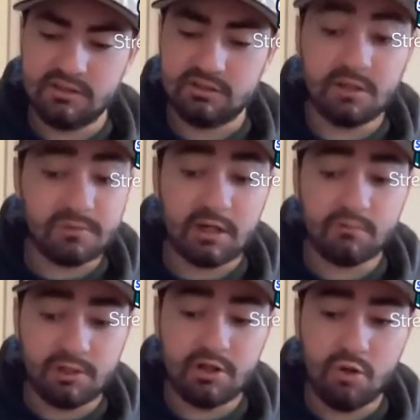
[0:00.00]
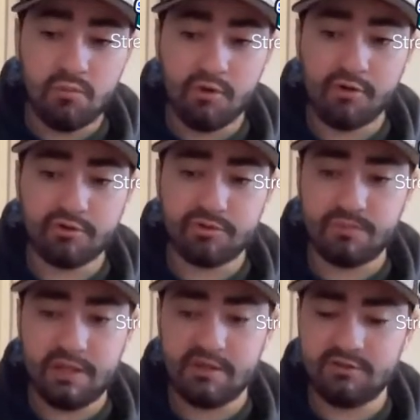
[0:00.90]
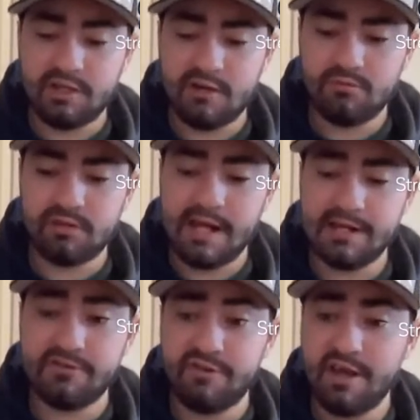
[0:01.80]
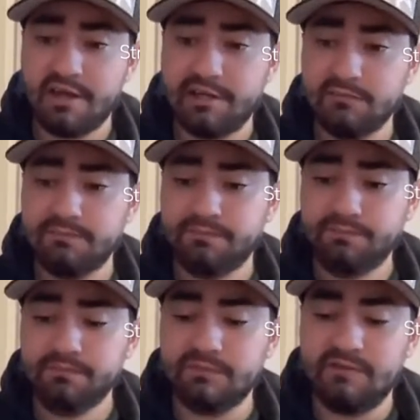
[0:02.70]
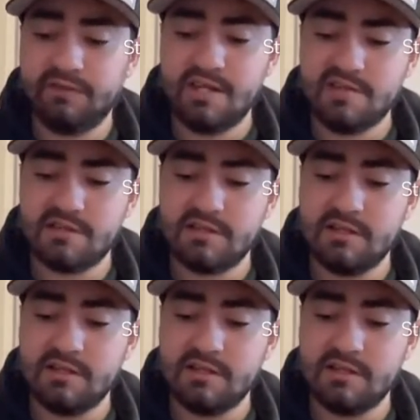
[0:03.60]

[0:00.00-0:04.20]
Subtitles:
something I really hope works, because that would kind of suck if it doesn't.